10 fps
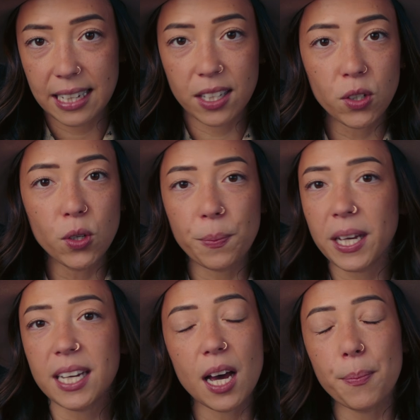It'll
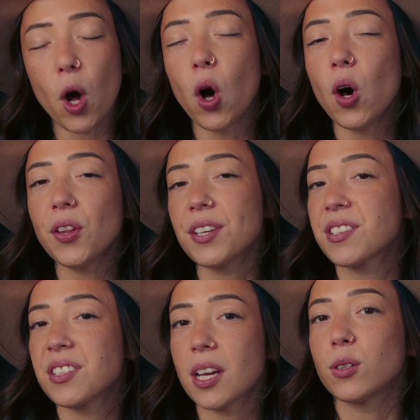pick up all the
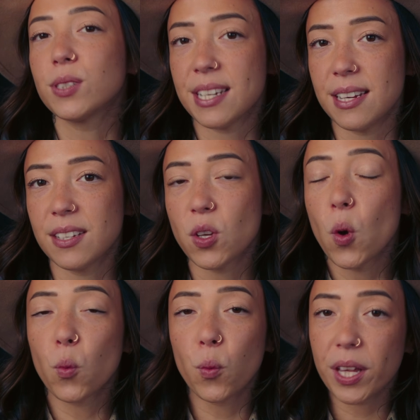subtleties
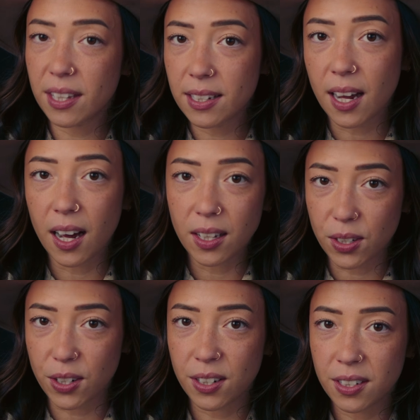within
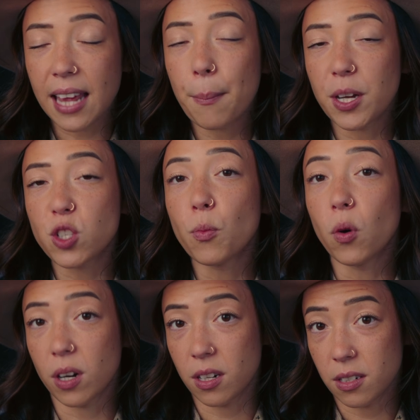color that much
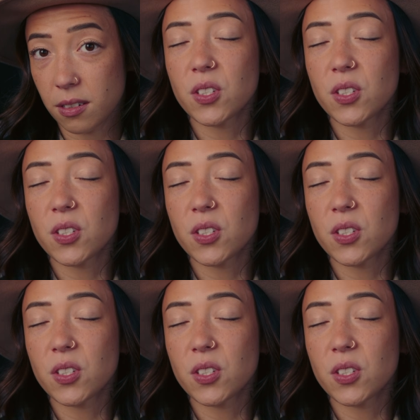more.